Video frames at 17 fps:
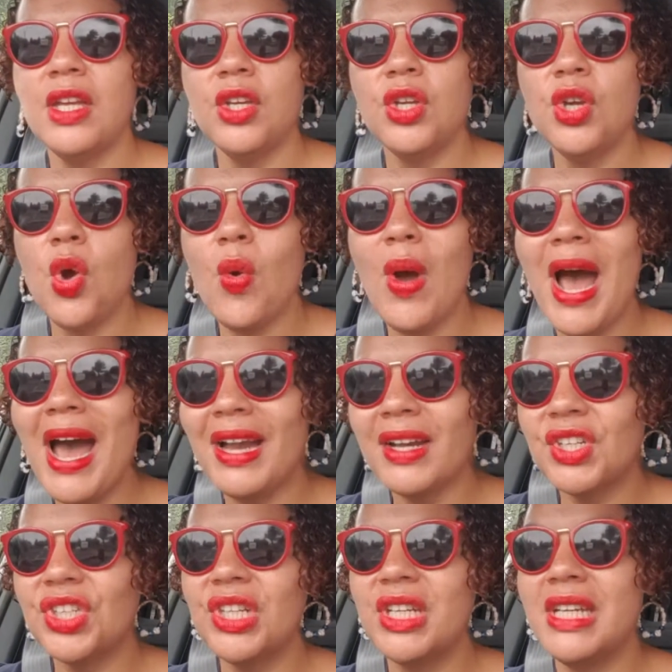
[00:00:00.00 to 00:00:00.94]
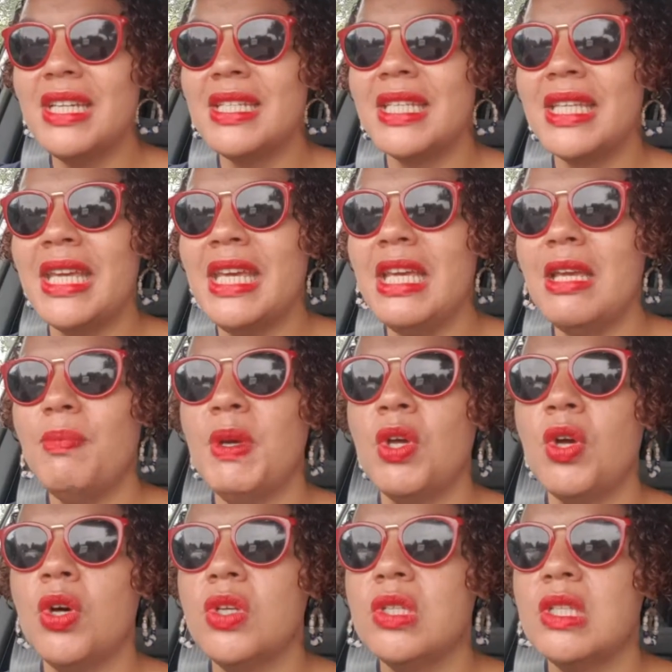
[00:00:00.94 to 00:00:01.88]
You know, action is key,
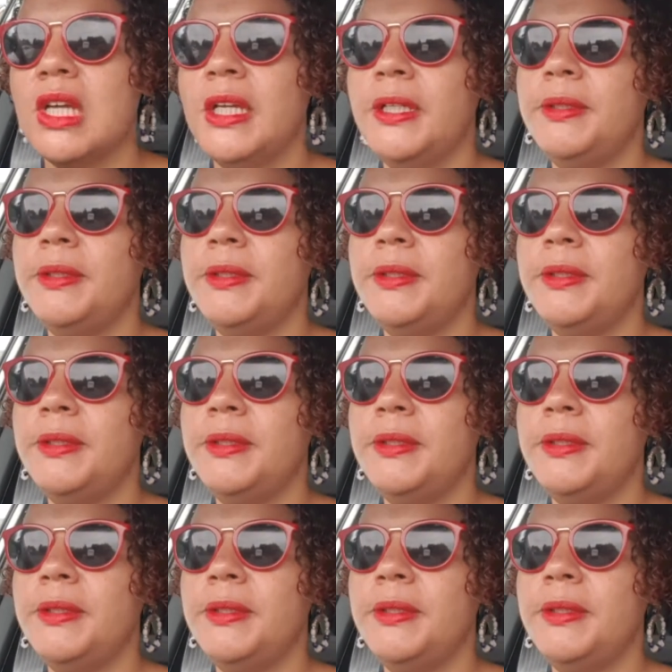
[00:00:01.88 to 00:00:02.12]
because